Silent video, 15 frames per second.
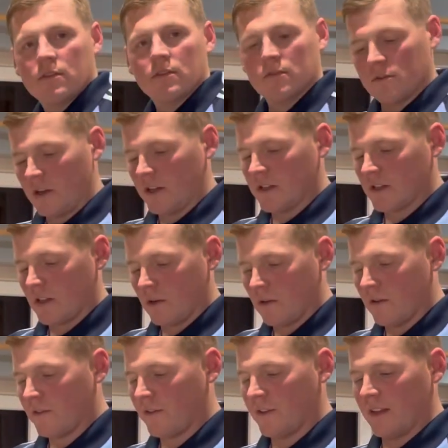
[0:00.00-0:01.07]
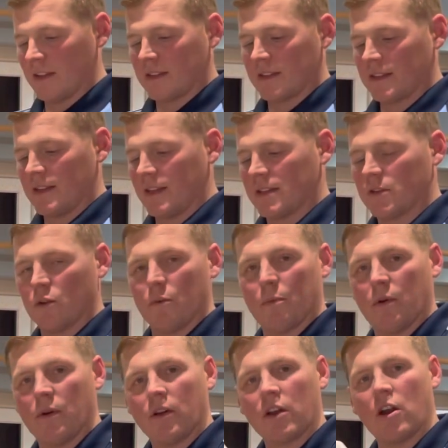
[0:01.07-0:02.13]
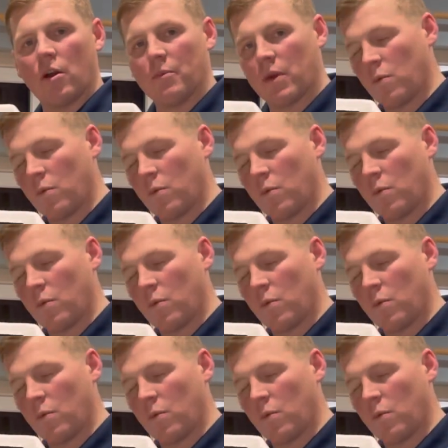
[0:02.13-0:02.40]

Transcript: Right, so I've filled this up. I got my